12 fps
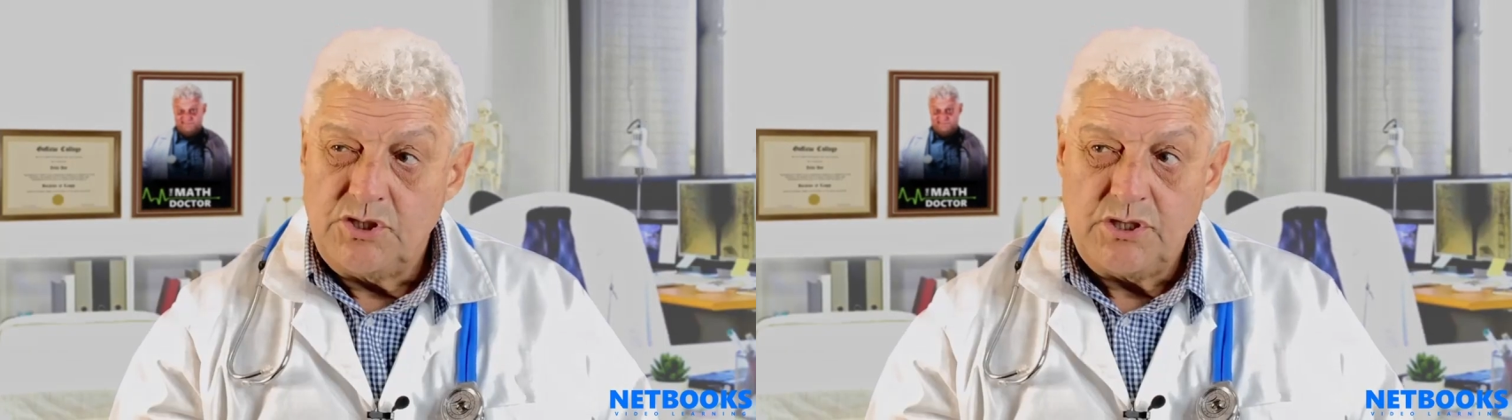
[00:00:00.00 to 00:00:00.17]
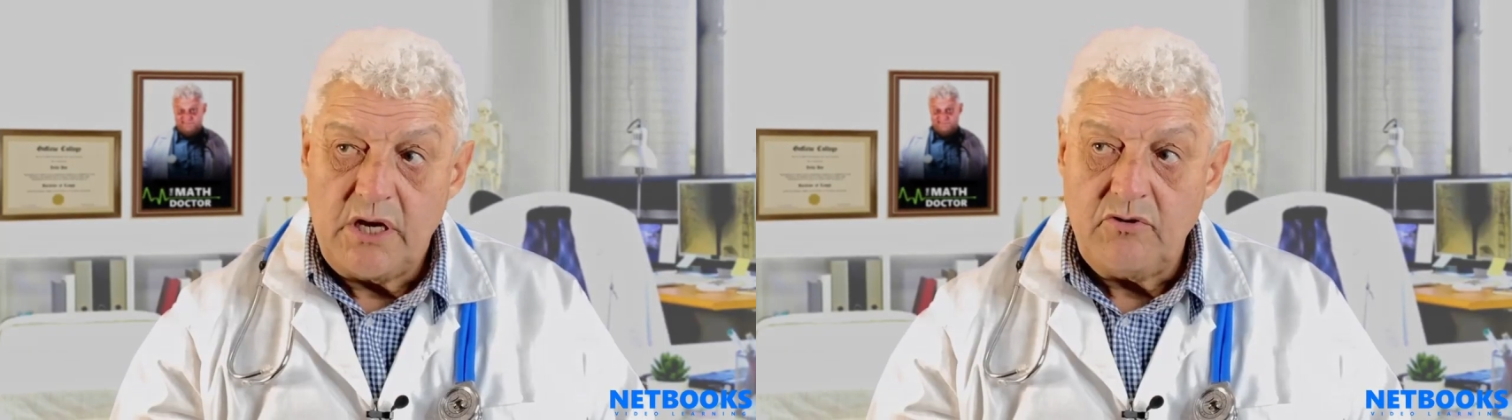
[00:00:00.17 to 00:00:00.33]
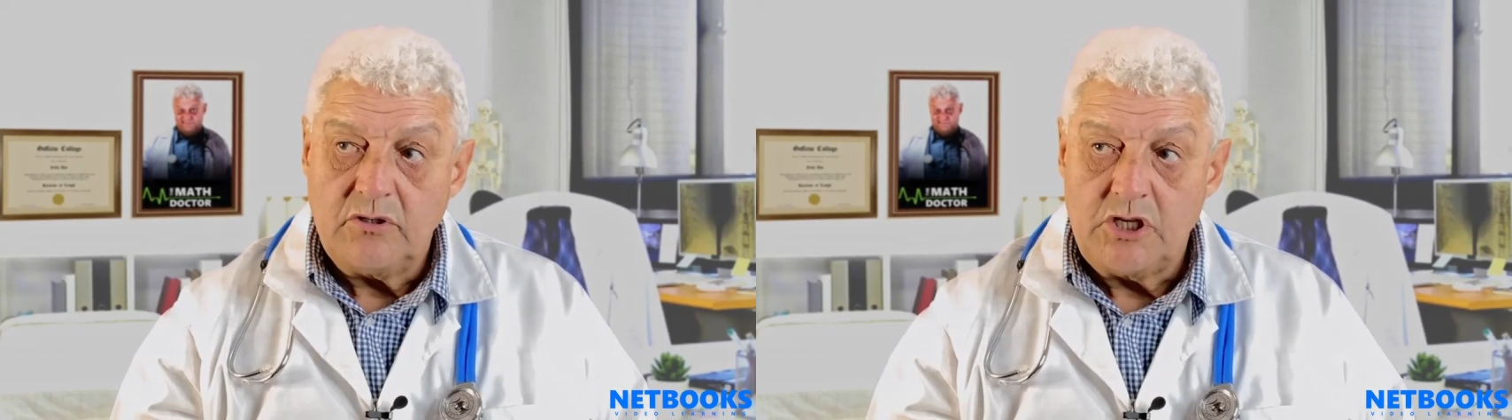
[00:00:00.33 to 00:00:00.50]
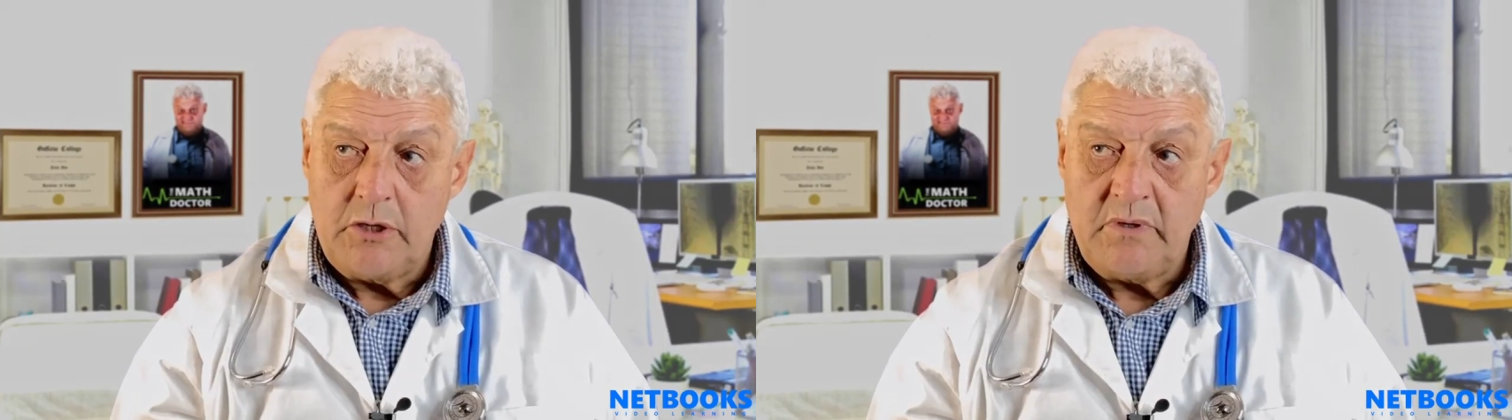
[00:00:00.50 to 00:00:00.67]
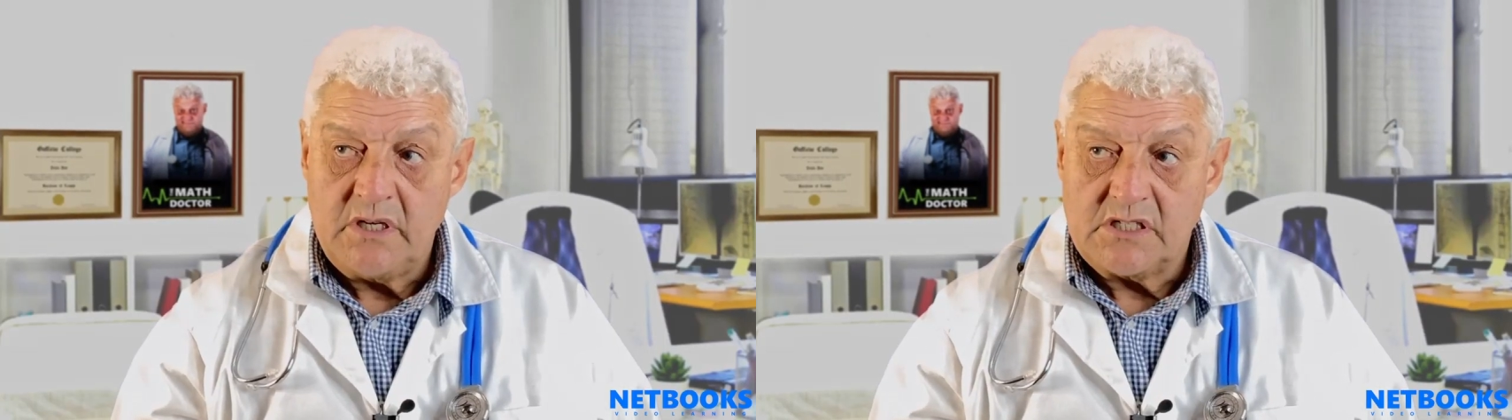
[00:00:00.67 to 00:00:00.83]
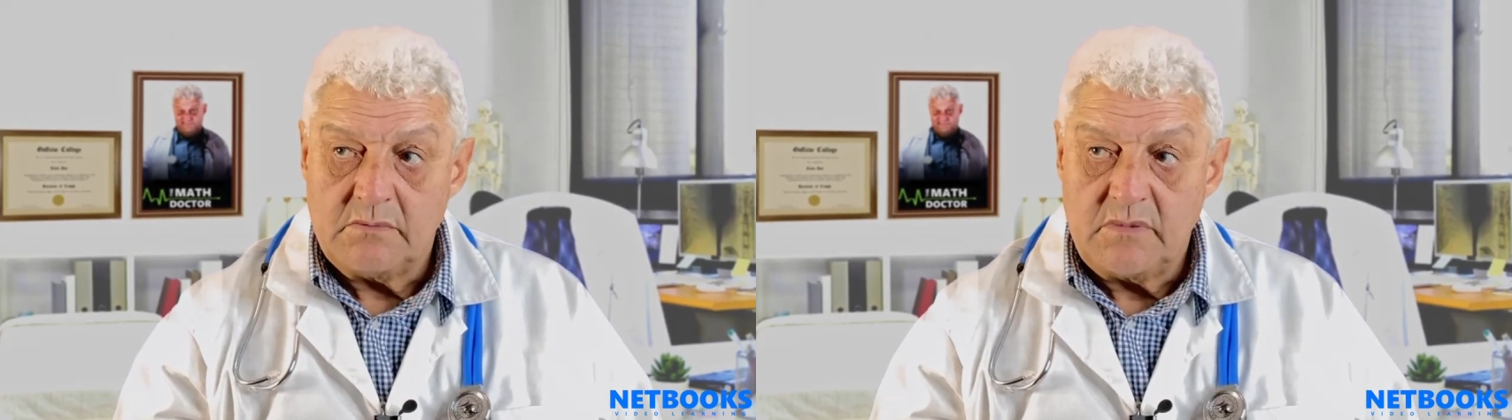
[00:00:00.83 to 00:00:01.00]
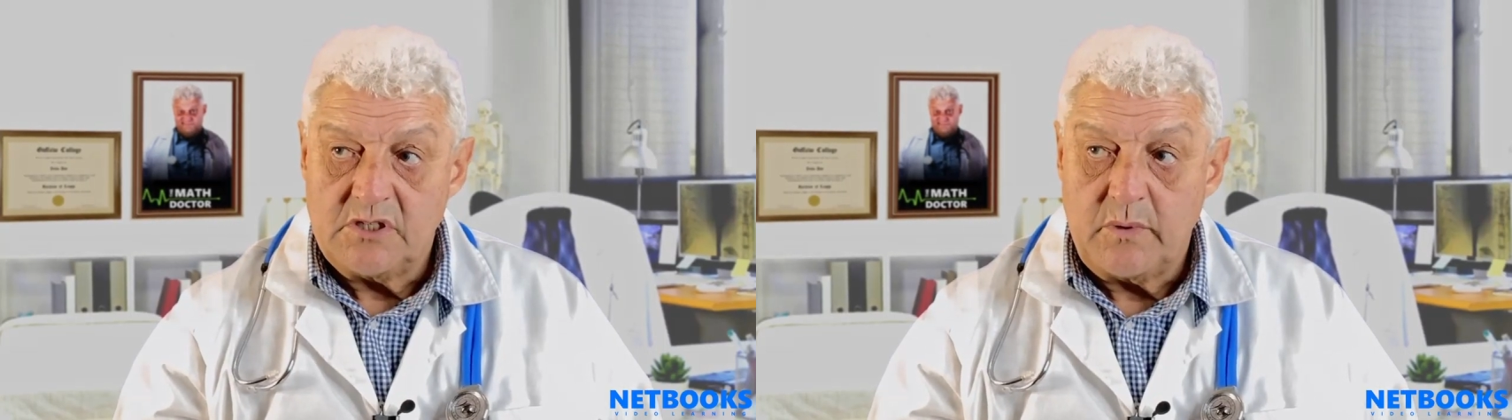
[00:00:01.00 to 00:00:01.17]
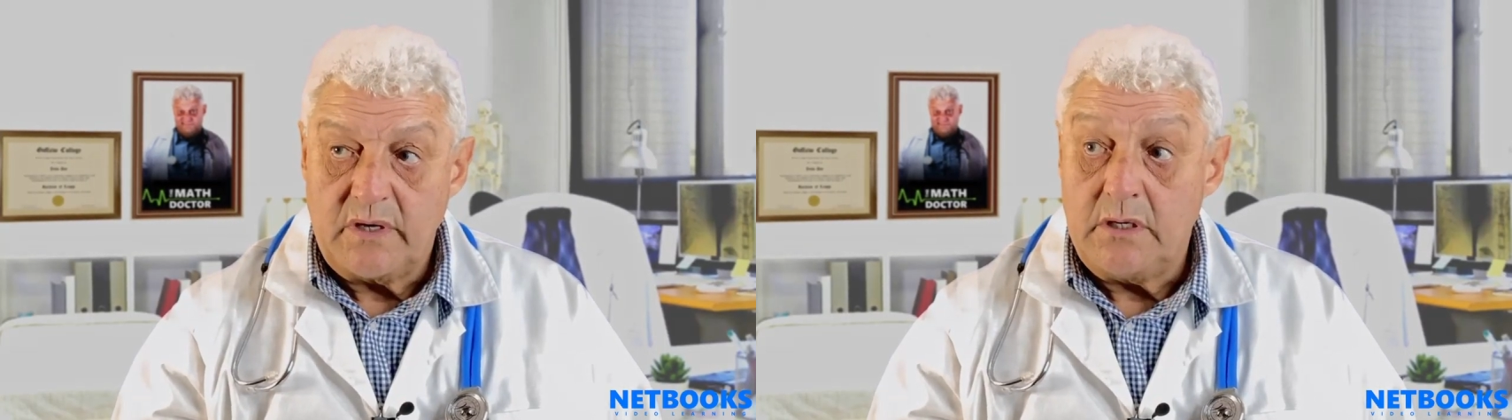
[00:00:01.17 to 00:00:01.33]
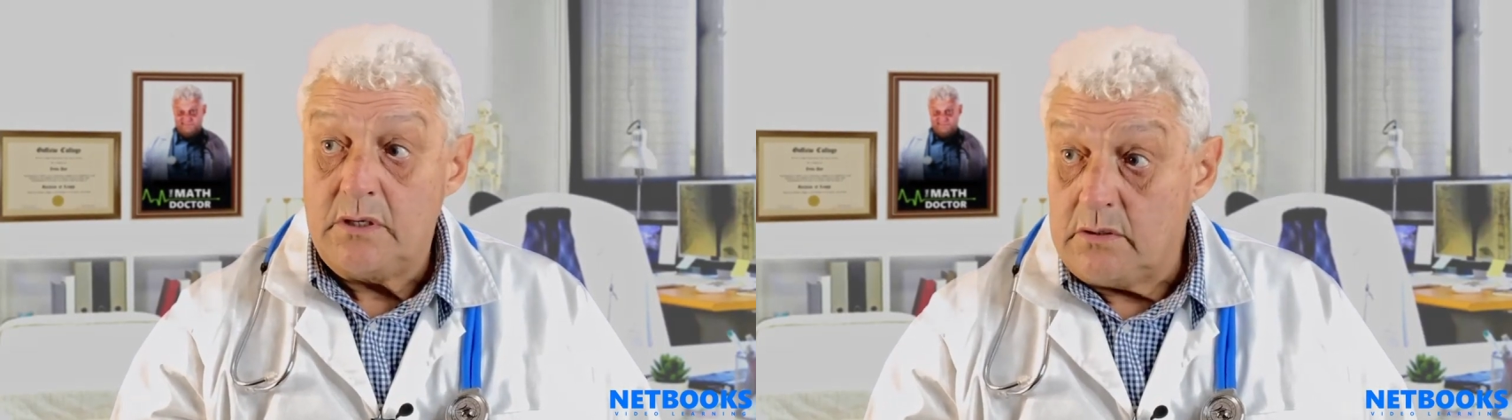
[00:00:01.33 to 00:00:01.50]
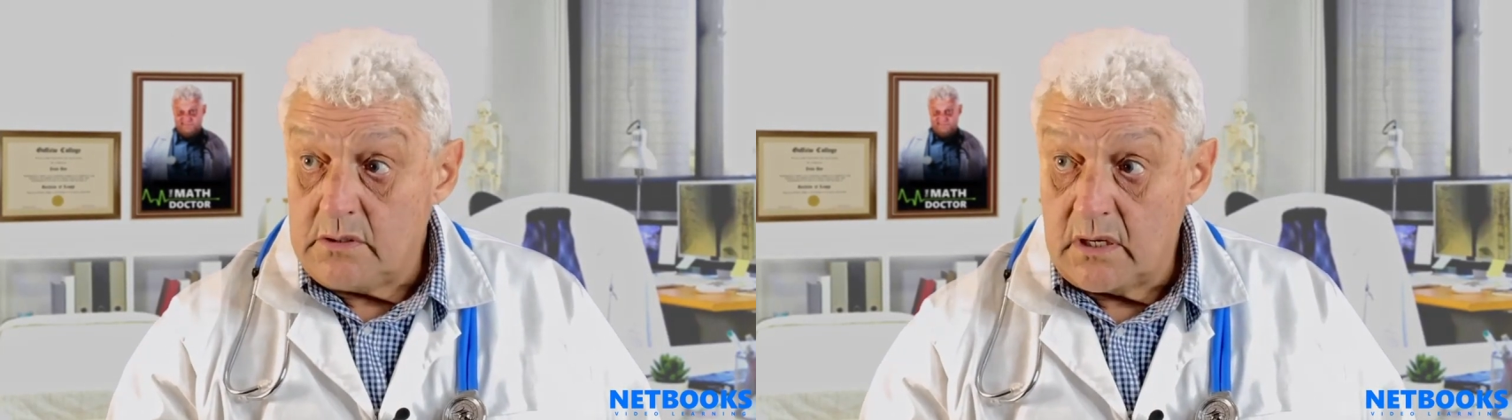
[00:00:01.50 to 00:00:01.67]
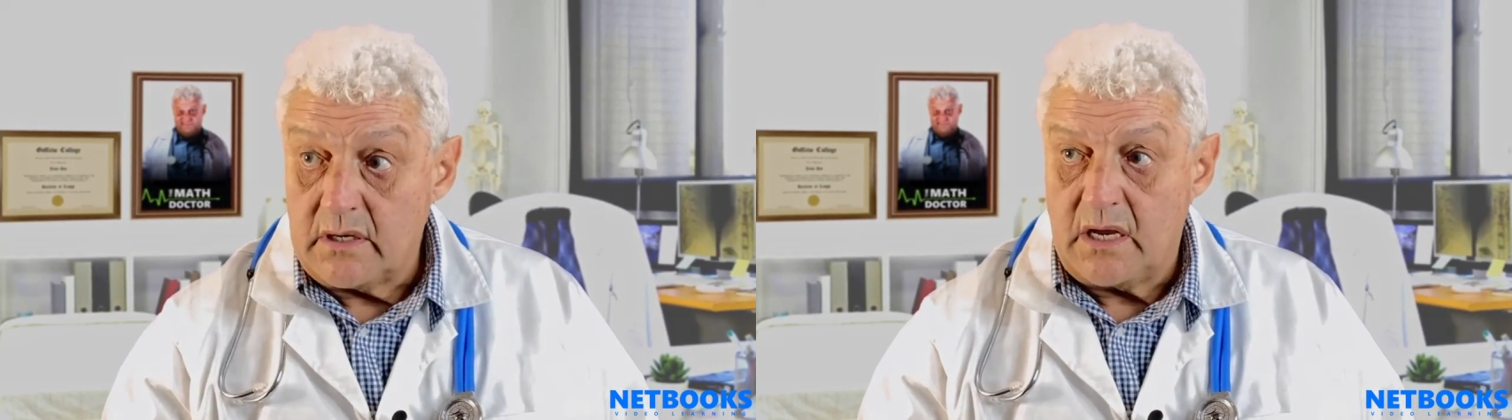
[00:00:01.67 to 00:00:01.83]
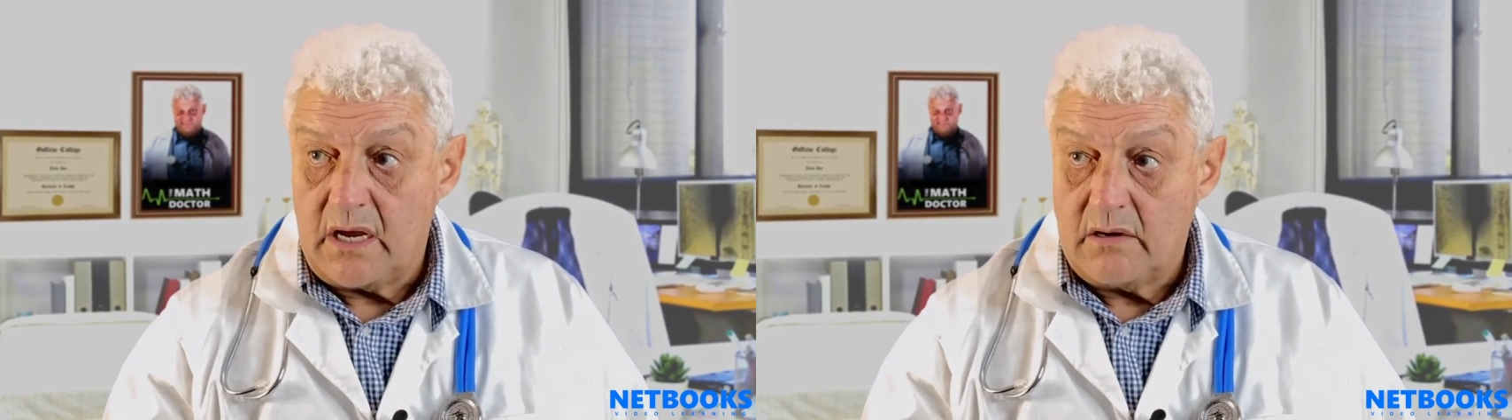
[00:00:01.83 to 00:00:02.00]
General terminism is when you
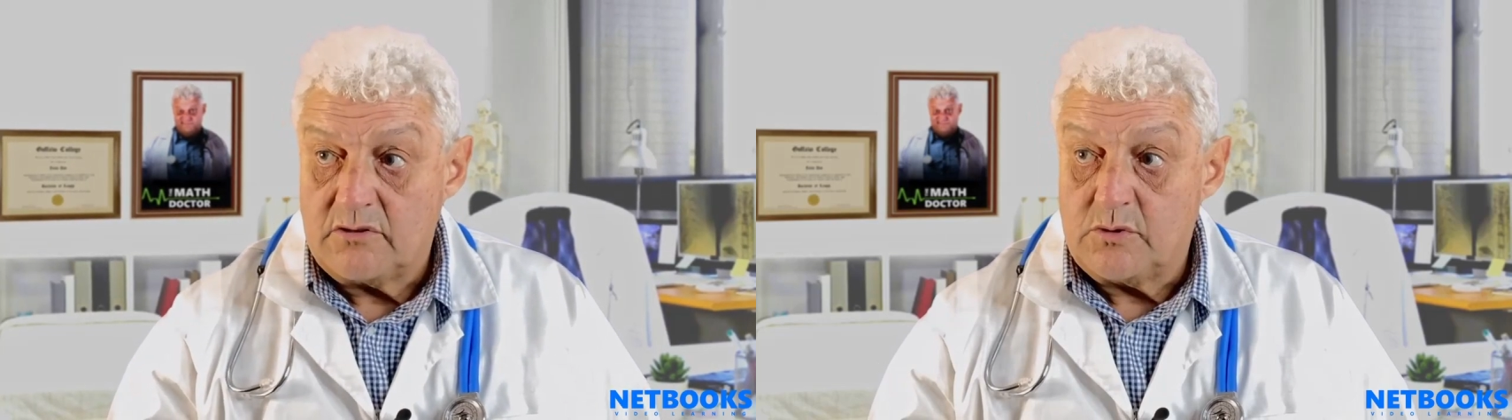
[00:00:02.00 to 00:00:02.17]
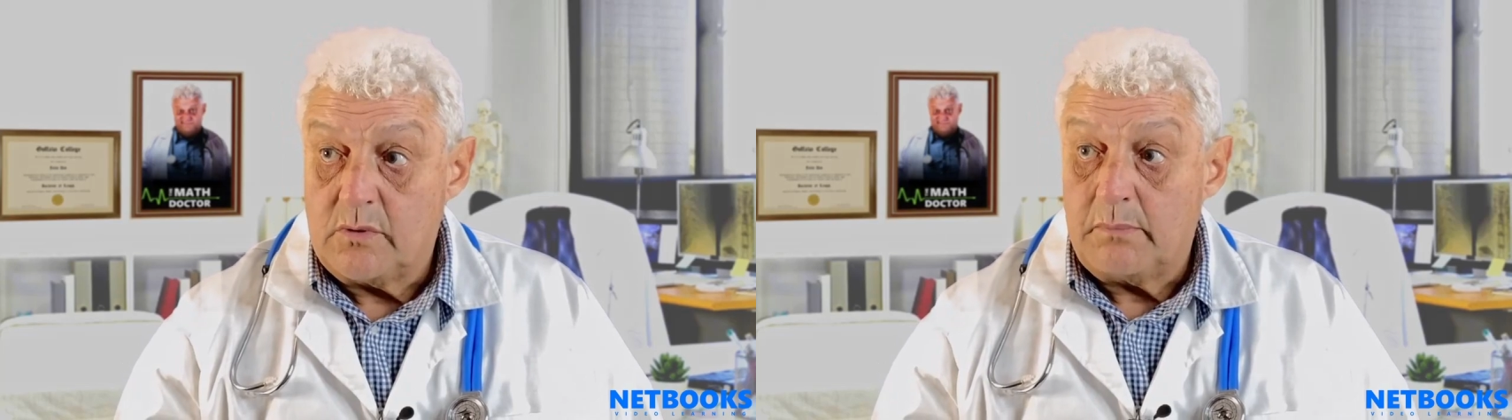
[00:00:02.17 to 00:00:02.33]
don't know how to